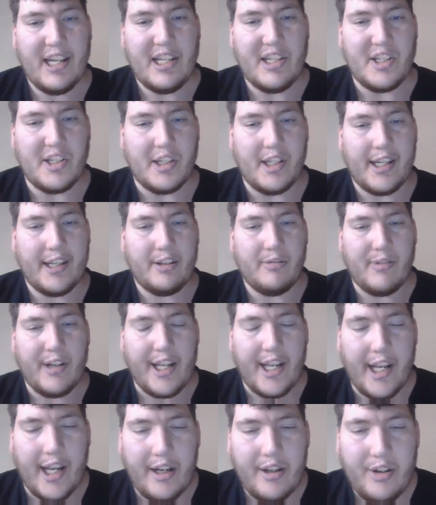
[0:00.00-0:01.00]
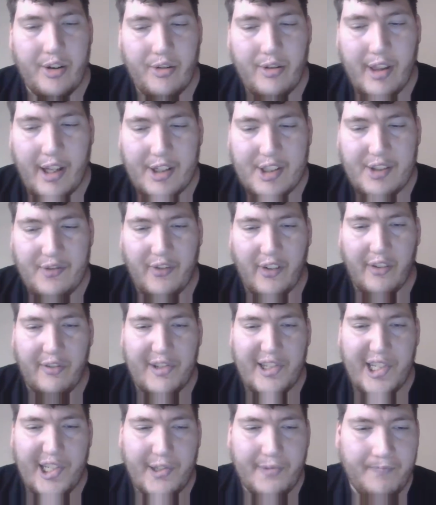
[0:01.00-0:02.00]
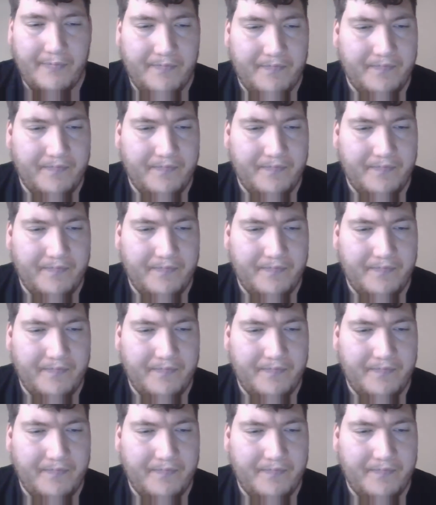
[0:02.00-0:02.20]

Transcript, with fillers: July 28, 2015.